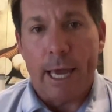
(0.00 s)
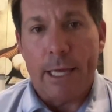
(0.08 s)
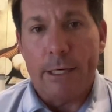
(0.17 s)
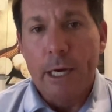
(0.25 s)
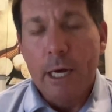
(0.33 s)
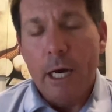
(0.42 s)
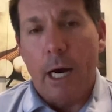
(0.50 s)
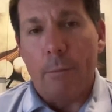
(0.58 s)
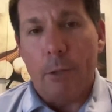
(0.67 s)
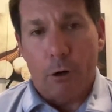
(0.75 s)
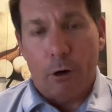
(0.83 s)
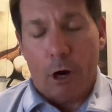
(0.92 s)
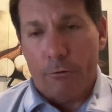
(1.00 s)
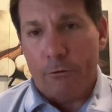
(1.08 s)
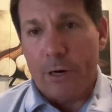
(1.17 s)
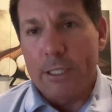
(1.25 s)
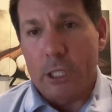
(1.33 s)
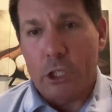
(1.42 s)
and
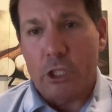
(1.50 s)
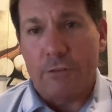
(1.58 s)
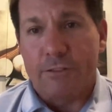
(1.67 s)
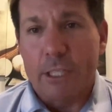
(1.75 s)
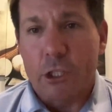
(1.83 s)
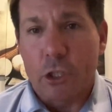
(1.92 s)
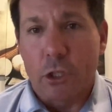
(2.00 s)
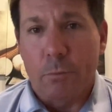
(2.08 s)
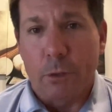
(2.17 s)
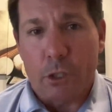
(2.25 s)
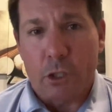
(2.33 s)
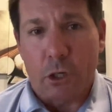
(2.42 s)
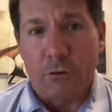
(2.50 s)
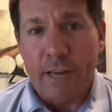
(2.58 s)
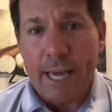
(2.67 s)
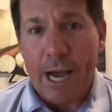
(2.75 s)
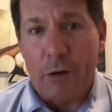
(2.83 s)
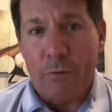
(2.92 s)
our friends at Shift Digital put a
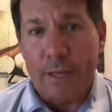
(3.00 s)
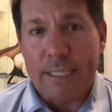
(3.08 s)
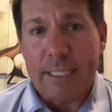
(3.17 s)
survey out.